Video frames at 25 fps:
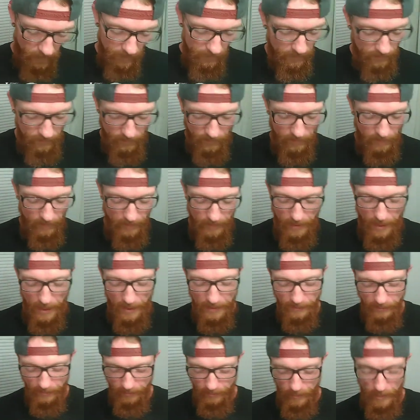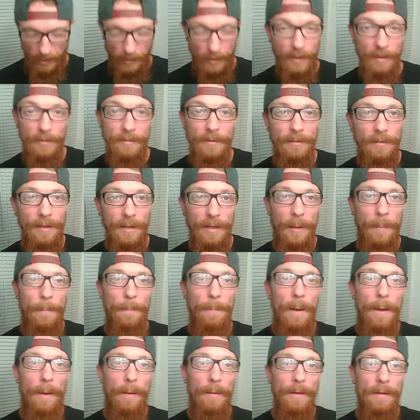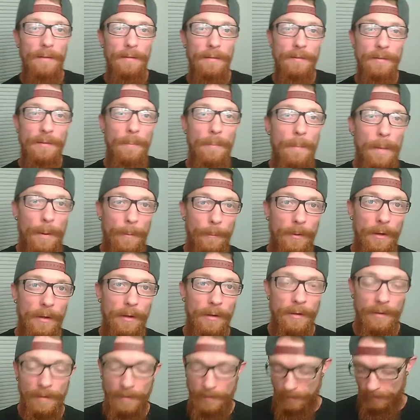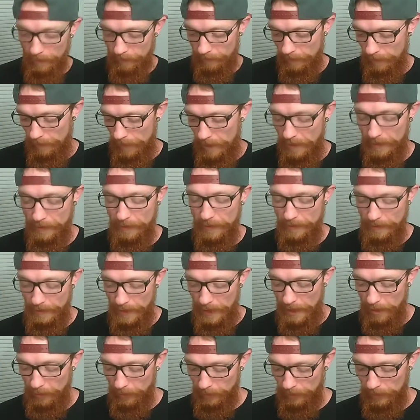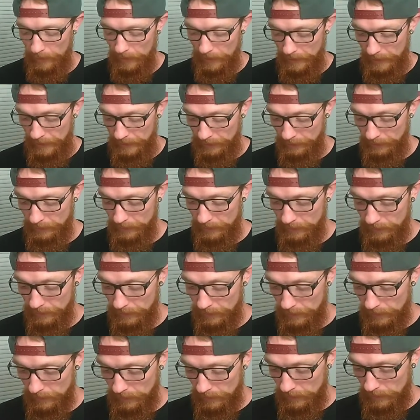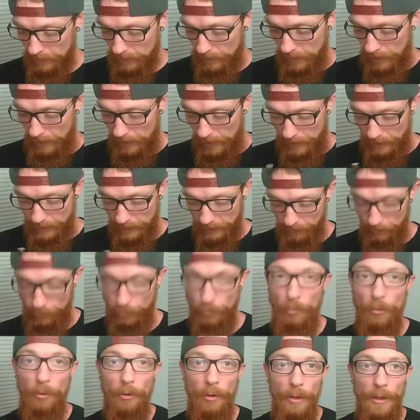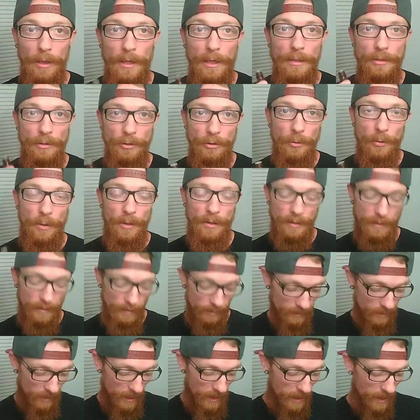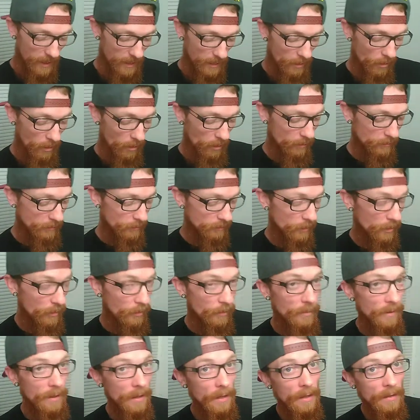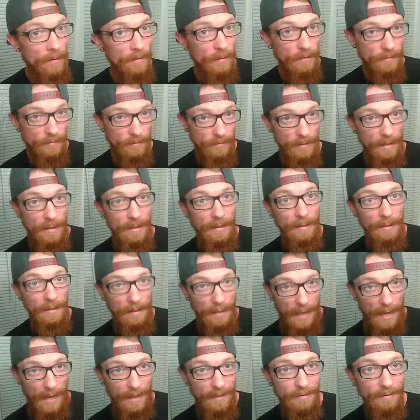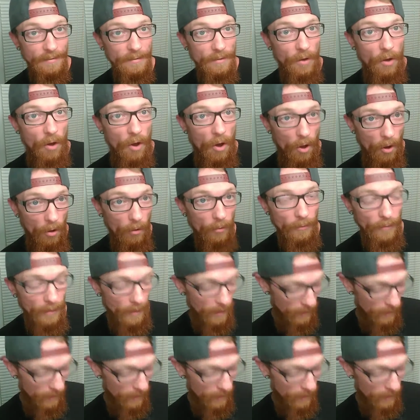This is a nice smell. This is like a this is a memory from back in the day. It really is, and I just really enjoyed this. And also, the scent lasts all